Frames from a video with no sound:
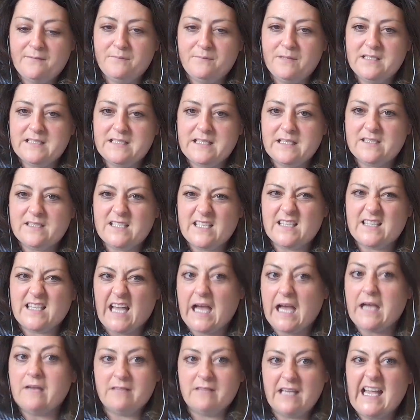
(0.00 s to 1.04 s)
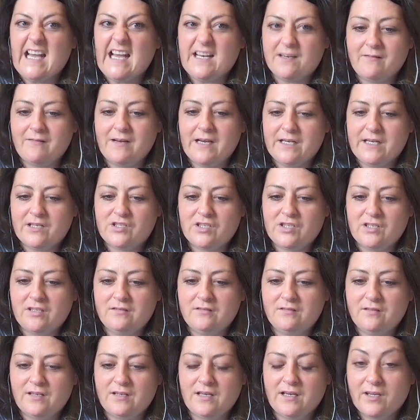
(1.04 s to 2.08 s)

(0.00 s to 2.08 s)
He said, did that. He had a reaction.